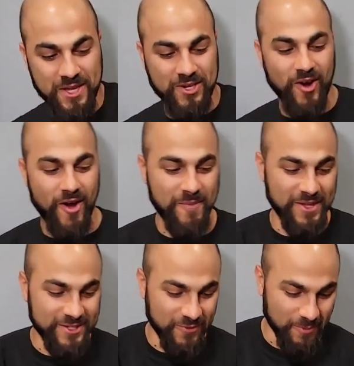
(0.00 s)

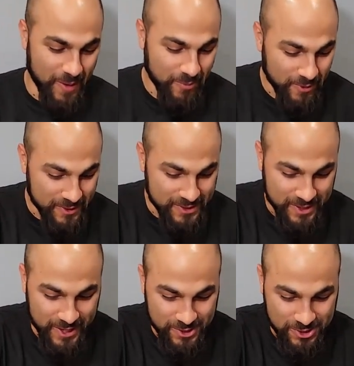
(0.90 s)
comments for my
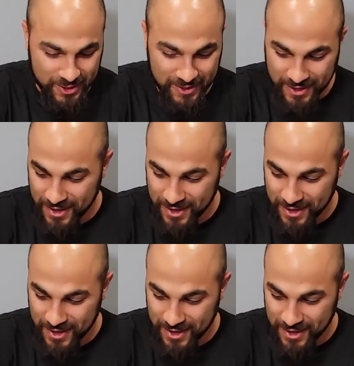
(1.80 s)
pronunciation.